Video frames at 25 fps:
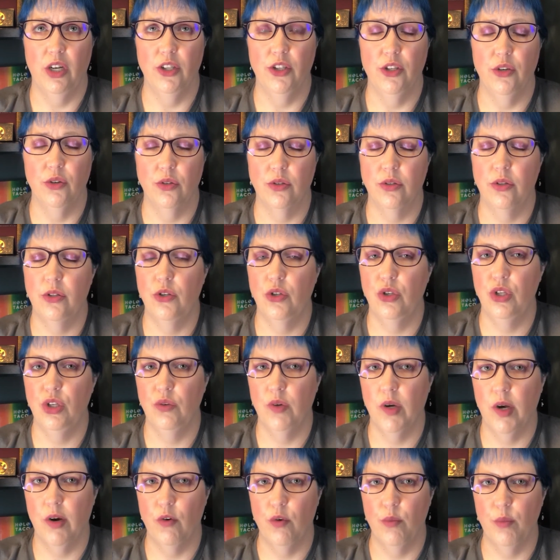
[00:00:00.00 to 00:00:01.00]
Those are the 2
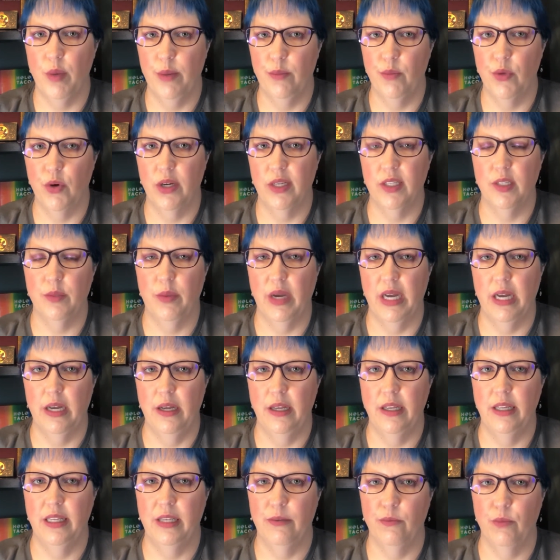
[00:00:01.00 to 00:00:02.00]
I remember us
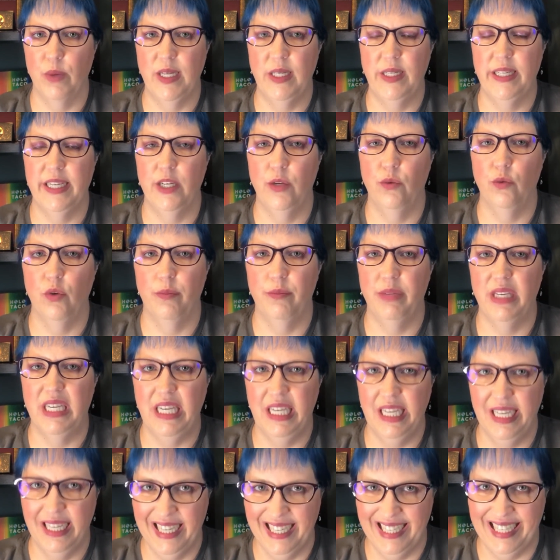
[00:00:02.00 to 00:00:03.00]
renting
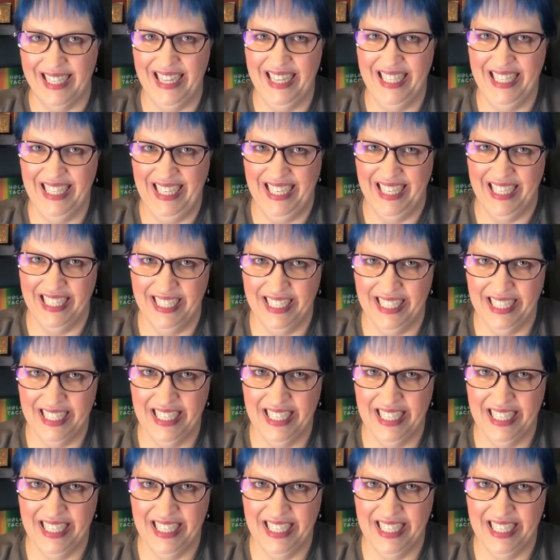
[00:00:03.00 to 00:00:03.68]
repeatedly